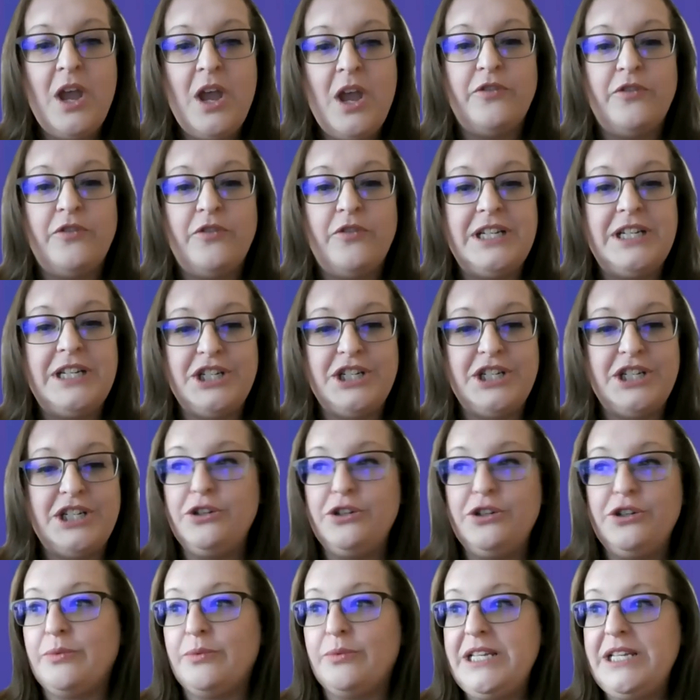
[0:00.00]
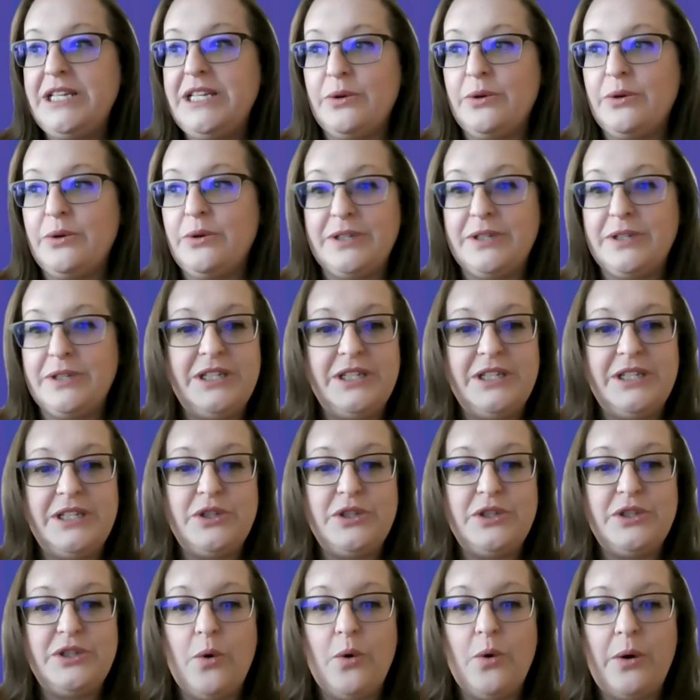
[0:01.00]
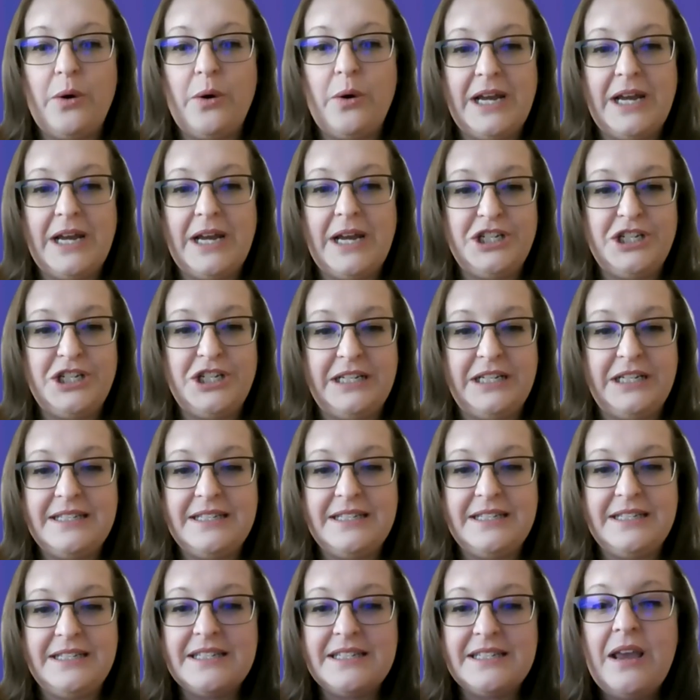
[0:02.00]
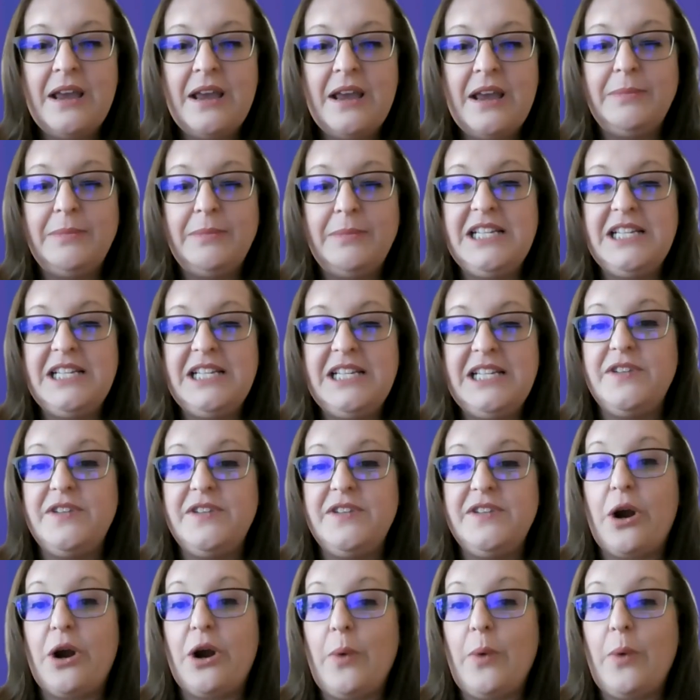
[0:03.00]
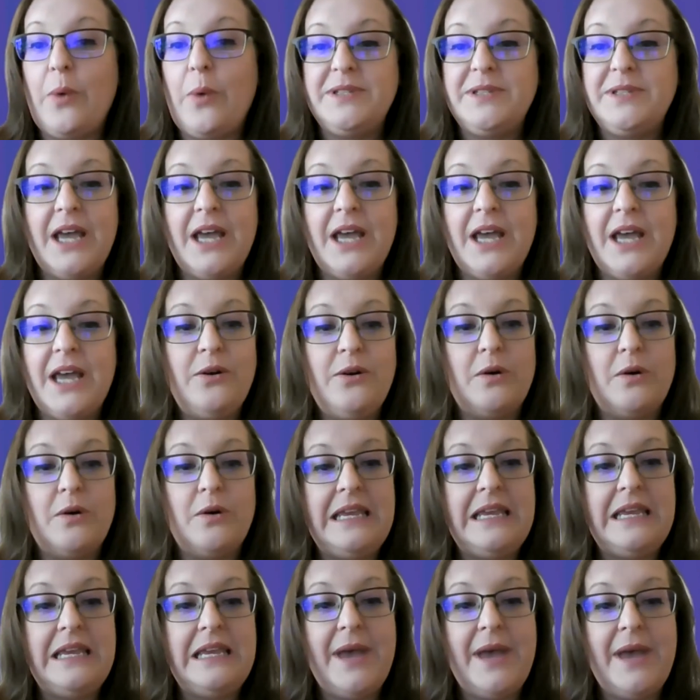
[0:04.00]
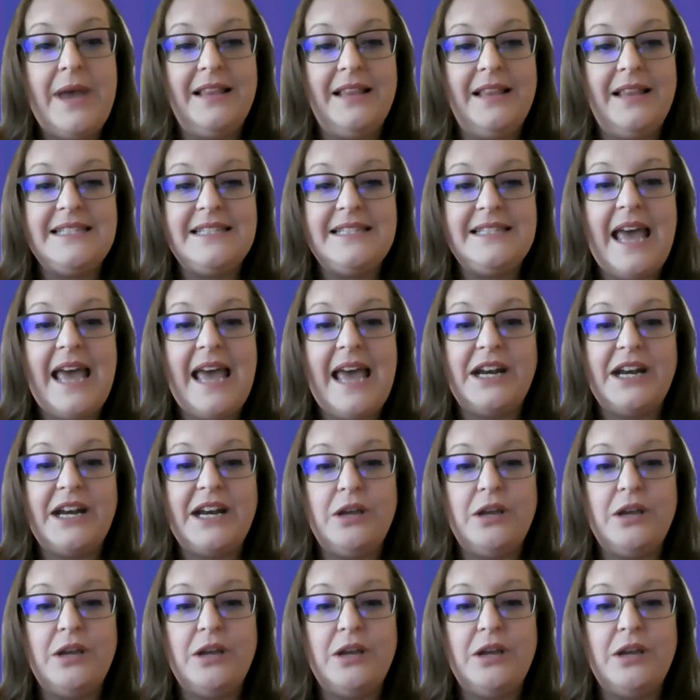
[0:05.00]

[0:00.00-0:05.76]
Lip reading: For additional resources or questions, please visit our website or email us at